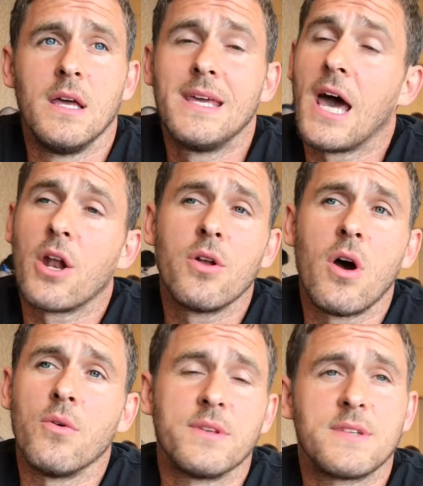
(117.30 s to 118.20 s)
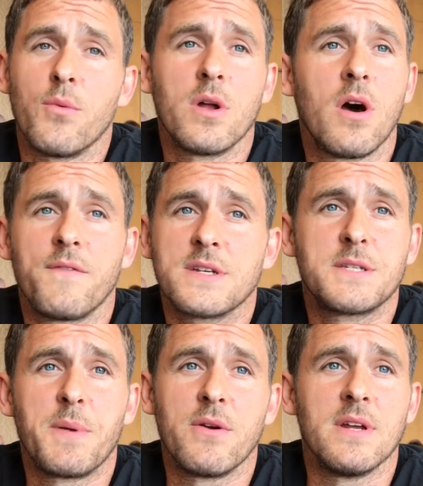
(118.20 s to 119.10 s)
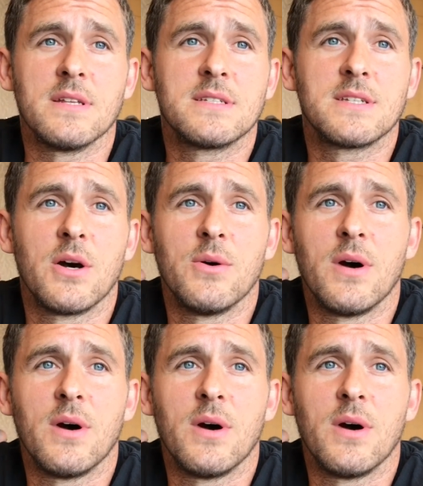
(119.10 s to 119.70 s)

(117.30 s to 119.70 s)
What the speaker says: I don't know. It's a one-off experience. So